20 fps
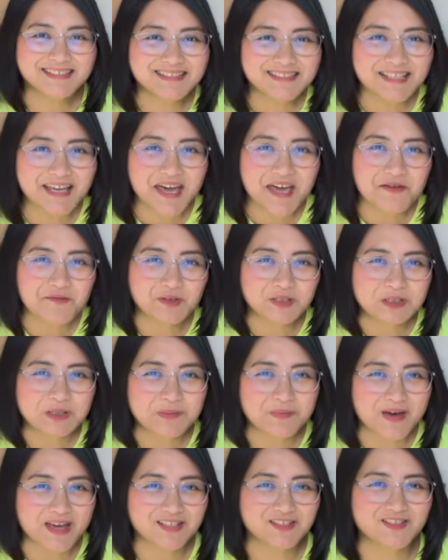Good day,
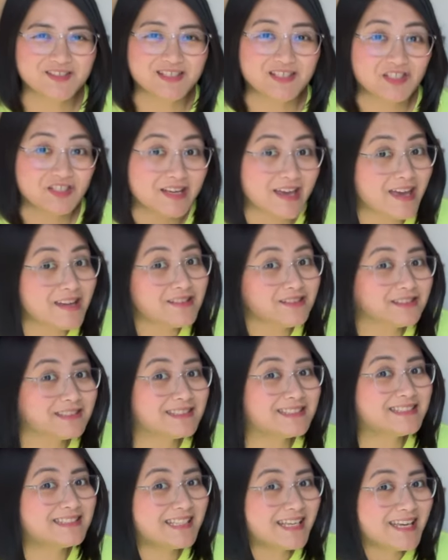welcome back to the channel.
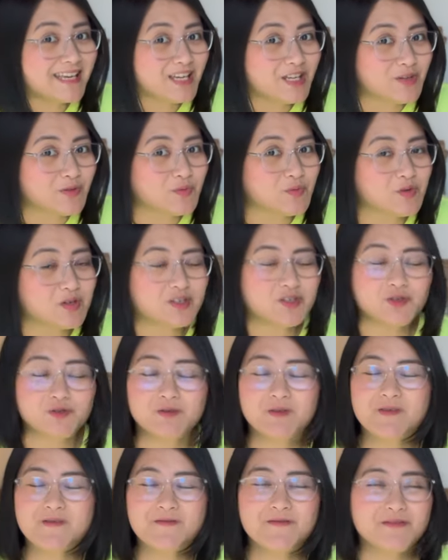Today we are
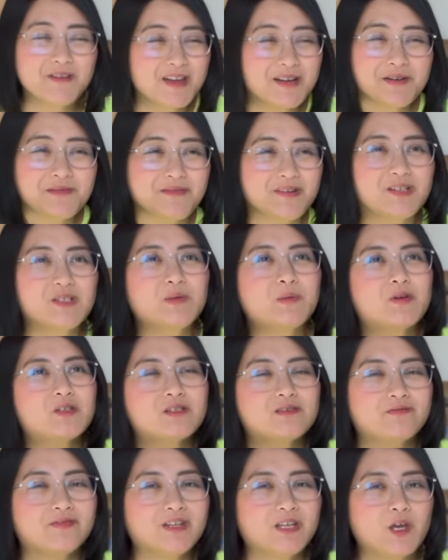doing a very
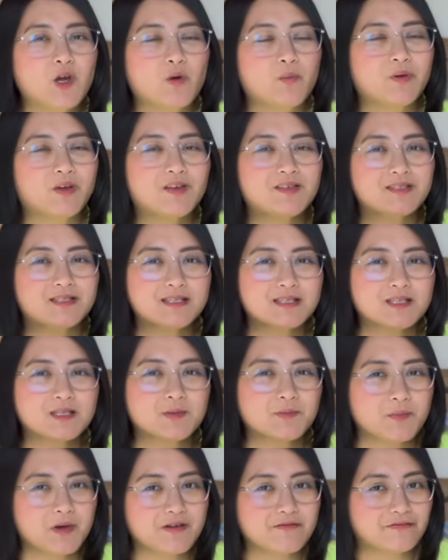special video because this
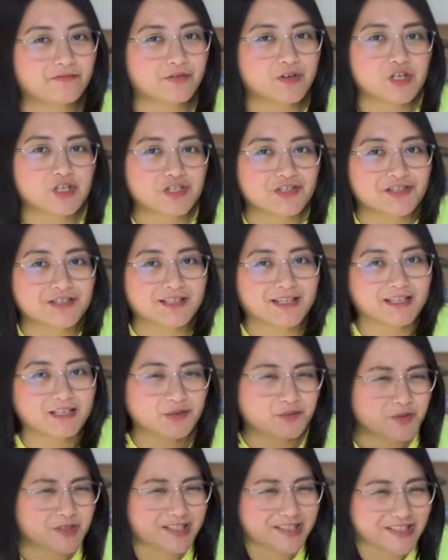is my first and
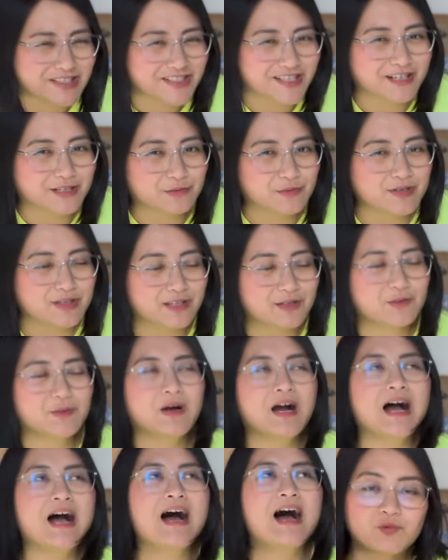I want to share it with you.
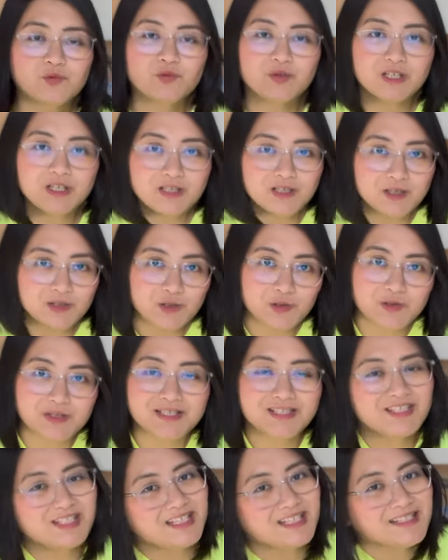We're gonna do a
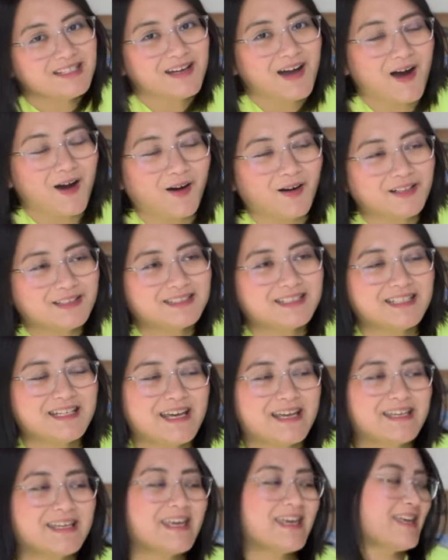Shein haul
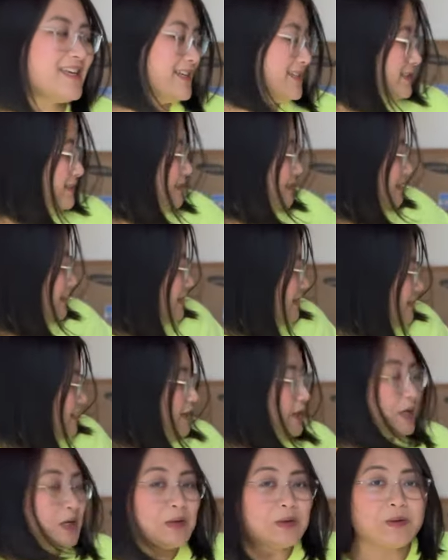today and
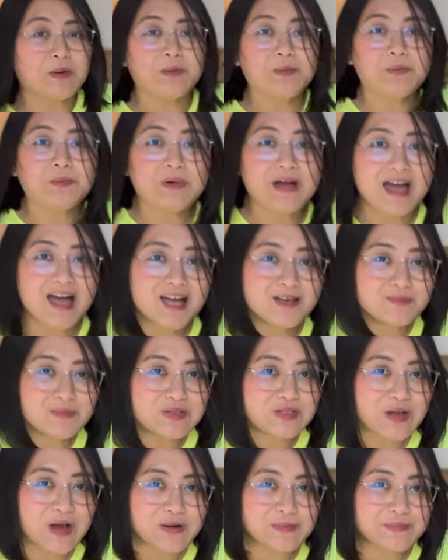
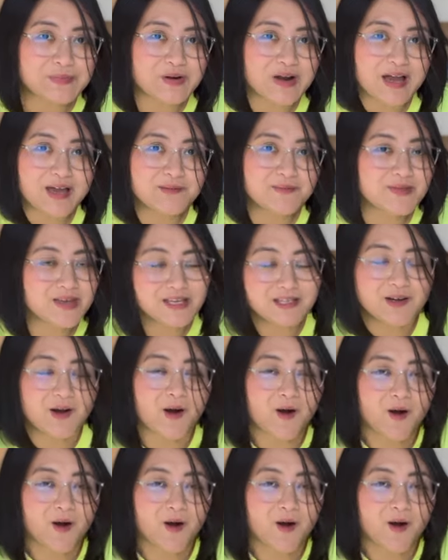Amazon Prime Day